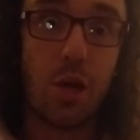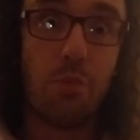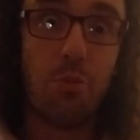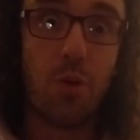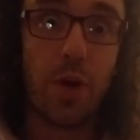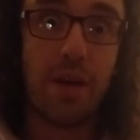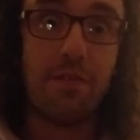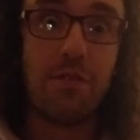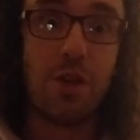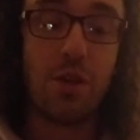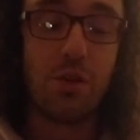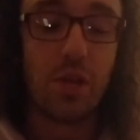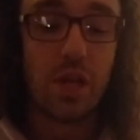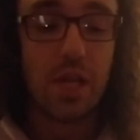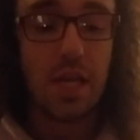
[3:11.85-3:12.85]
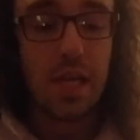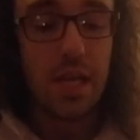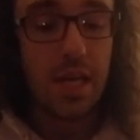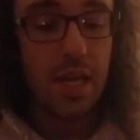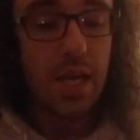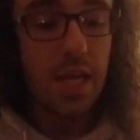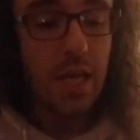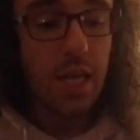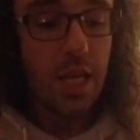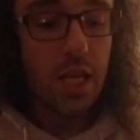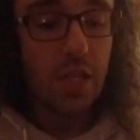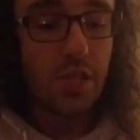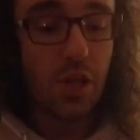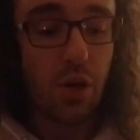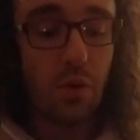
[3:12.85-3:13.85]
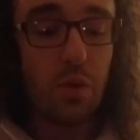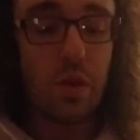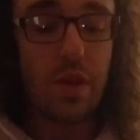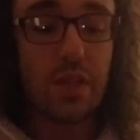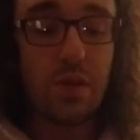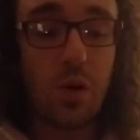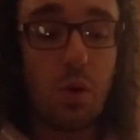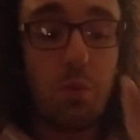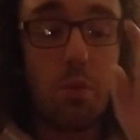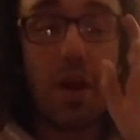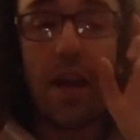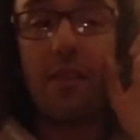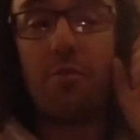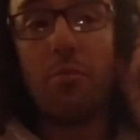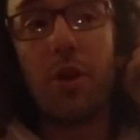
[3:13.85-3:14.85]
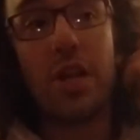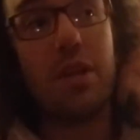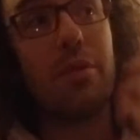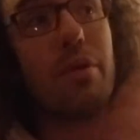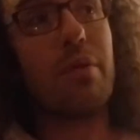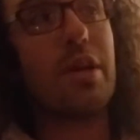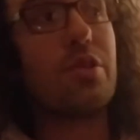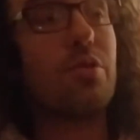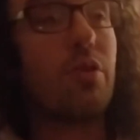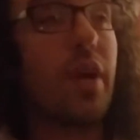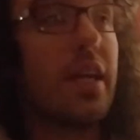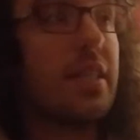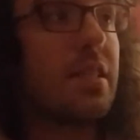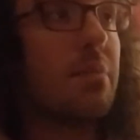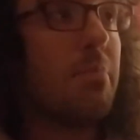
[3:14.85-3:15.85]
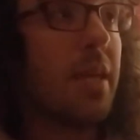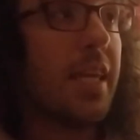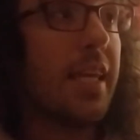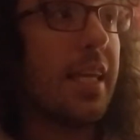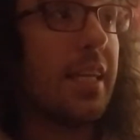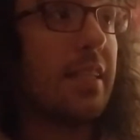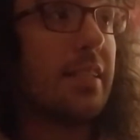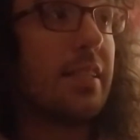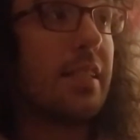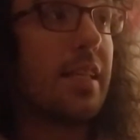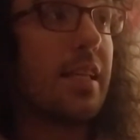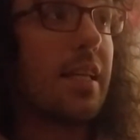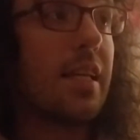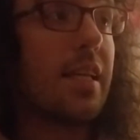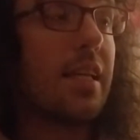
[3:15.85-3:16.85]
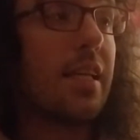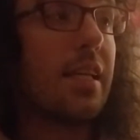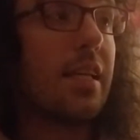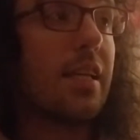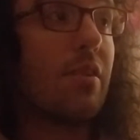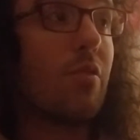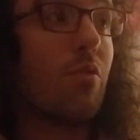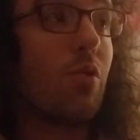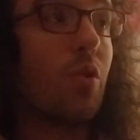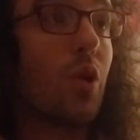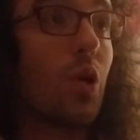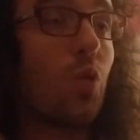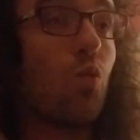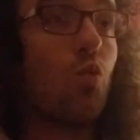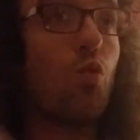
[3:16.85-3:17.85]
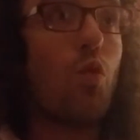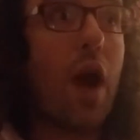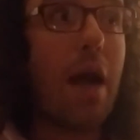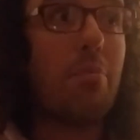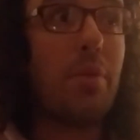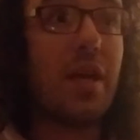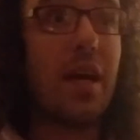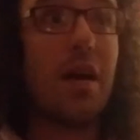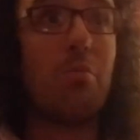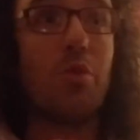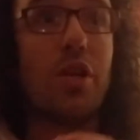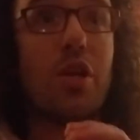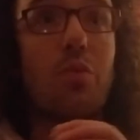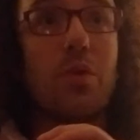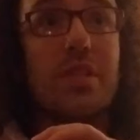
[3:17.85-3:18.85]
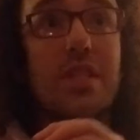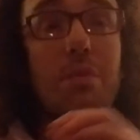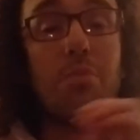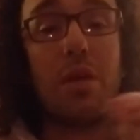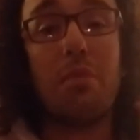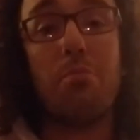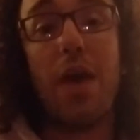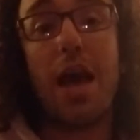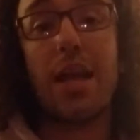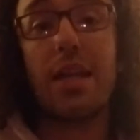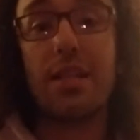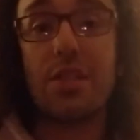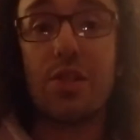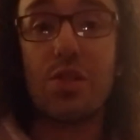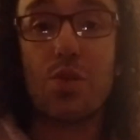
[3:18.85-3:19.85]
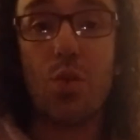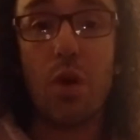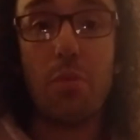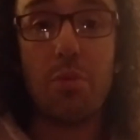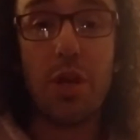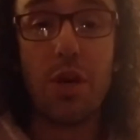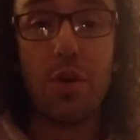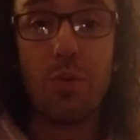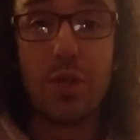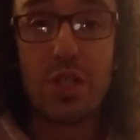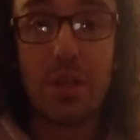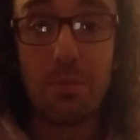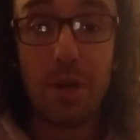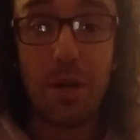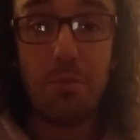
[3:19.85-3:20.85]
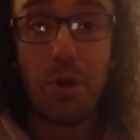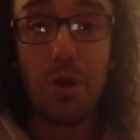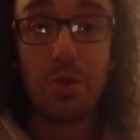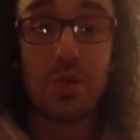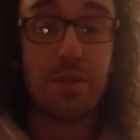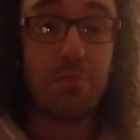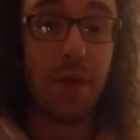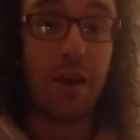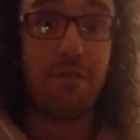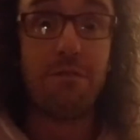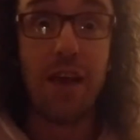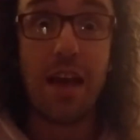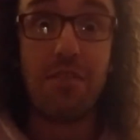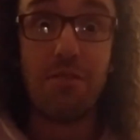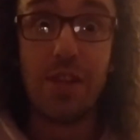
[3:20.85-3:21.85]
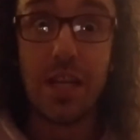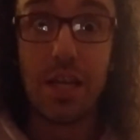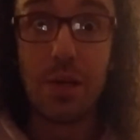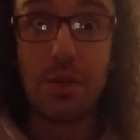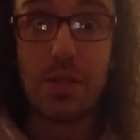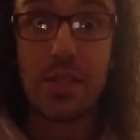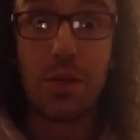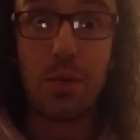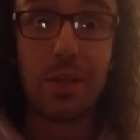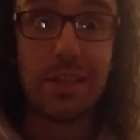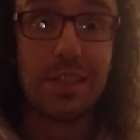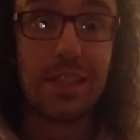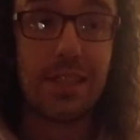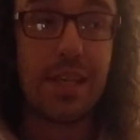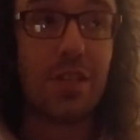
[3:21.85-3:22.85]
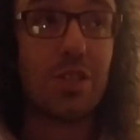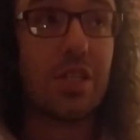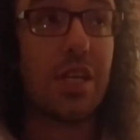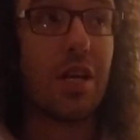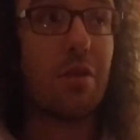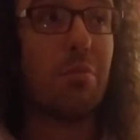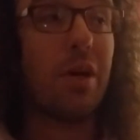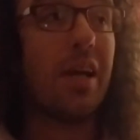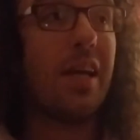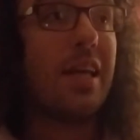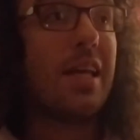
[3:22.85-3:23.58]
point of view. So this whole kind of Mercury retrograde to me is wrapping up. We're dipping back into Scorpio, which I'm going to post about 5 videos in quick succession here, but